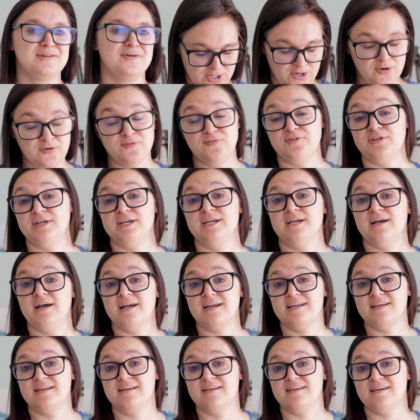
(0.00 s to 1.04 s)
hopefully
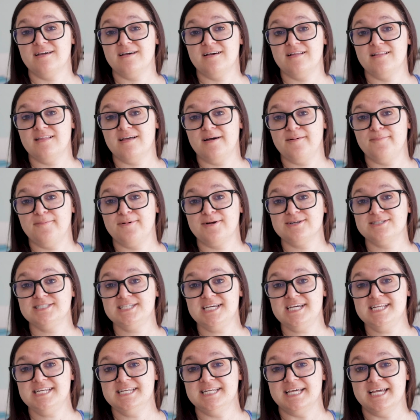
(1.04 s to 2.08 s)
I can get a lot more
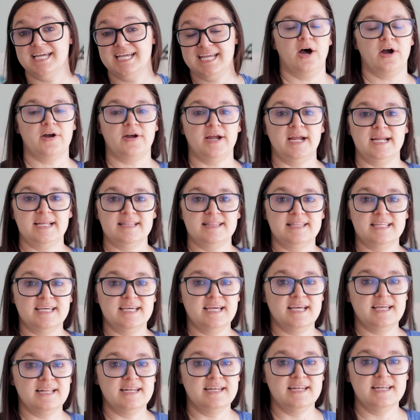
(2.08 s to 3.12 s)
done. All right,
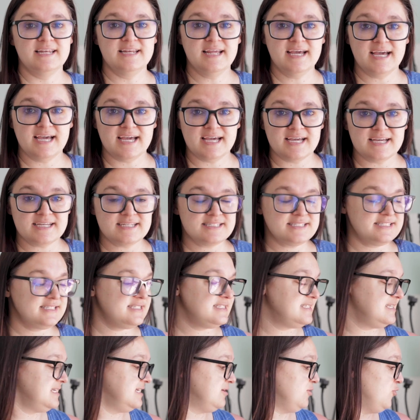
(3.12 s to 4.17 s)
the
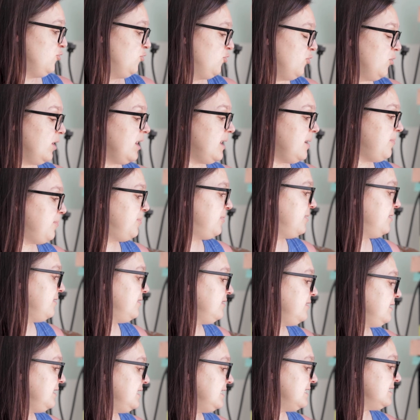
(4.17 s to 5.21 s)
next whip
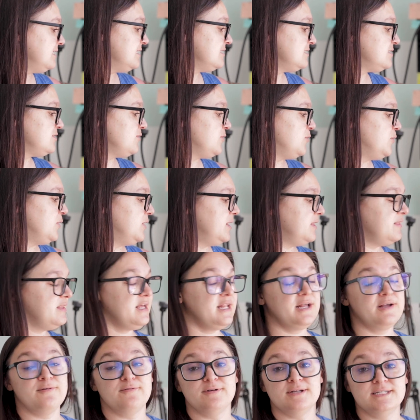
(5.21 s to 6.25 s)
is one
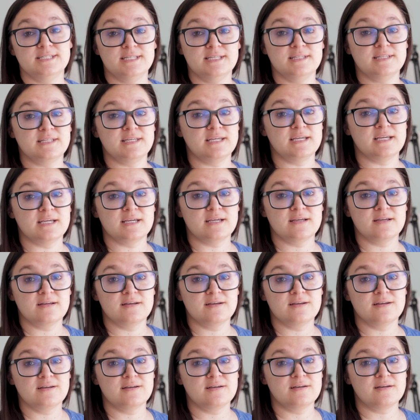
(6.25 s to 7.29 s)
that I recently
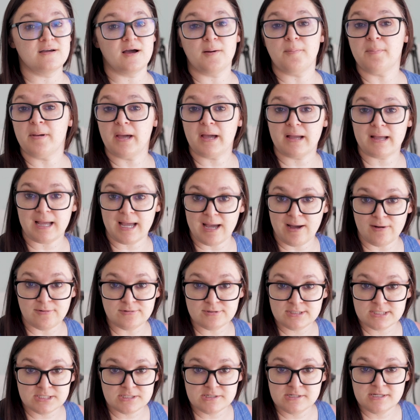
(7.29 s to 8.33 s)
got back
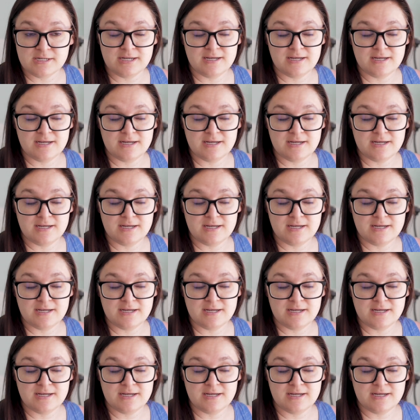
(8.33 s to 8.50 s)
out.